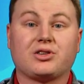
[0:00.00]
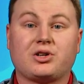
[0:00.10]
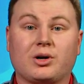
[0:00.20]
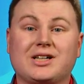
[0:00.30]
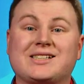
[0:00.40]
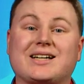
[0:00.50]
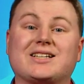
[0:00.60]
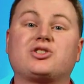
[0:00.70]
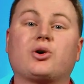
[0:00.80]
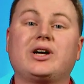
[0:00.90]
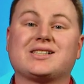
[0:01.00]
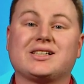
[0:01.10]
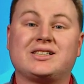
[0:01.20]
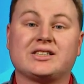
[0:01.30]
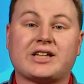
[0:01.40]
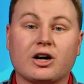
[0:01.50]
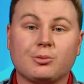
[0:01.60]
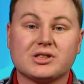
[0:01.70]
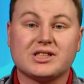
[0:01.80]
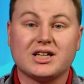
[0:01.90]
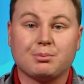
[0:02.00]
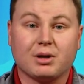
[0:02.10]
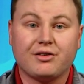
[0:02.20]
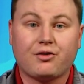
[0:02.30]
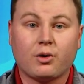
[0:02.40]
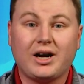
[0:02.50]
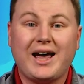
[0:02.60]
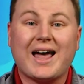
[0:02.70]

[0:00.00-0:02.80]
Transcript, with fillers: the door is that Detroit is a desirable city to play for